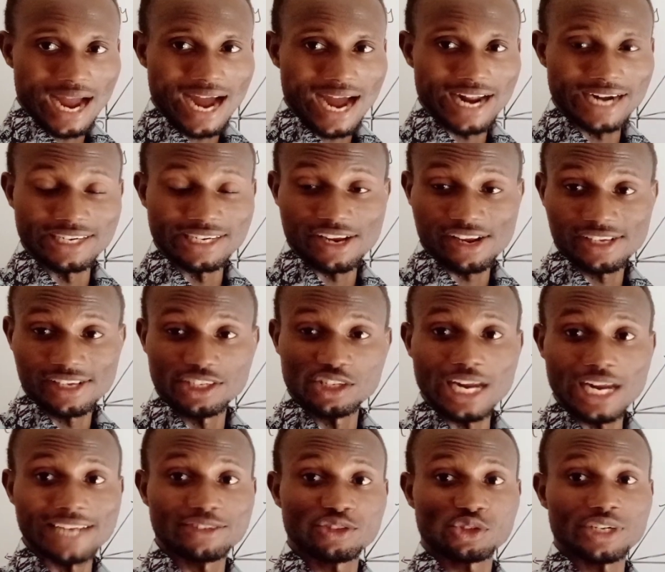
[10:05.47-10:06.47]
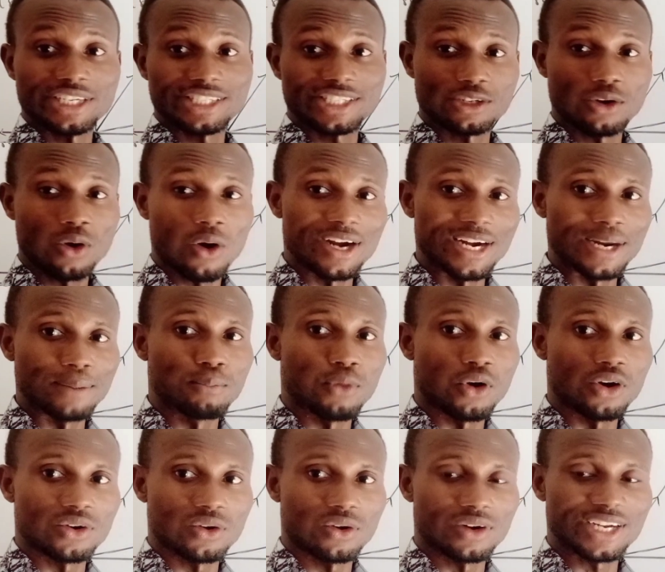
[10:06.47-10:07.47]
an illustration on the
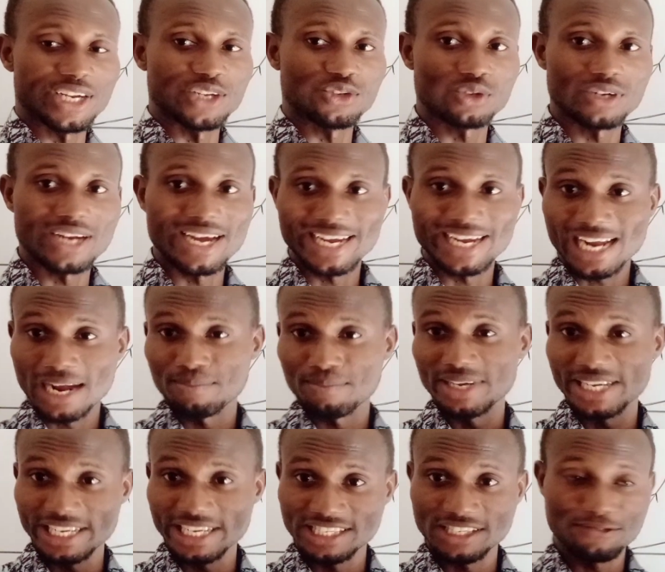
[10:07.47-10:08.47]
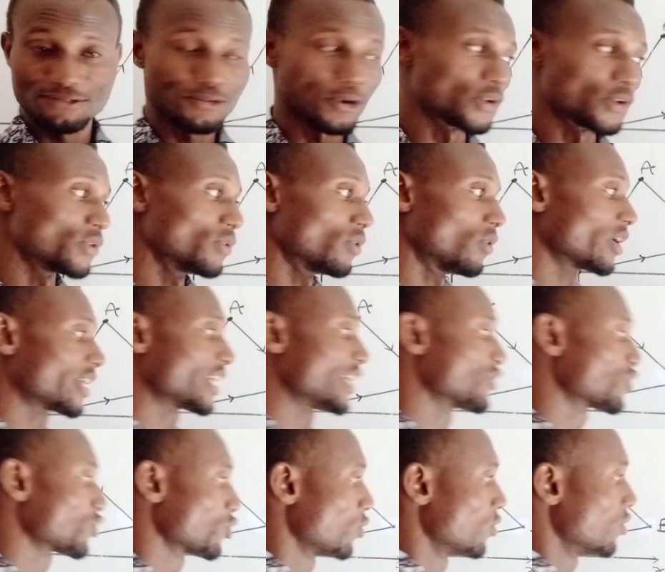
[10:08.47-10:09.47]
board, okay, so that it can be easy for you. Okay,
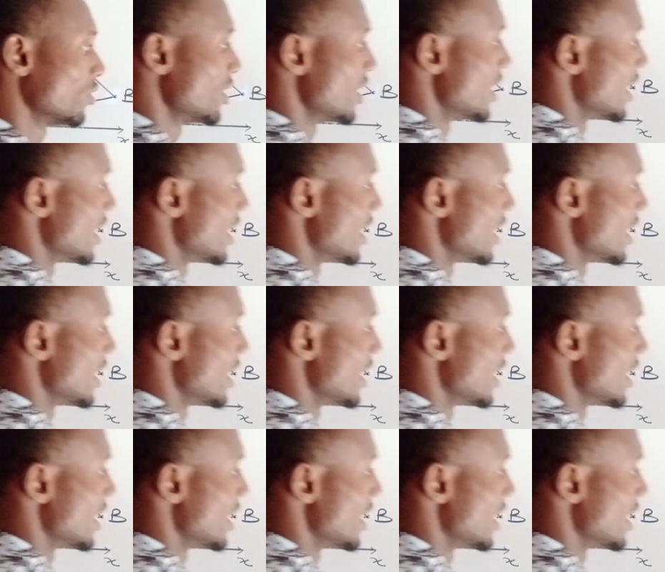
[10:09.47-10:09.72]
so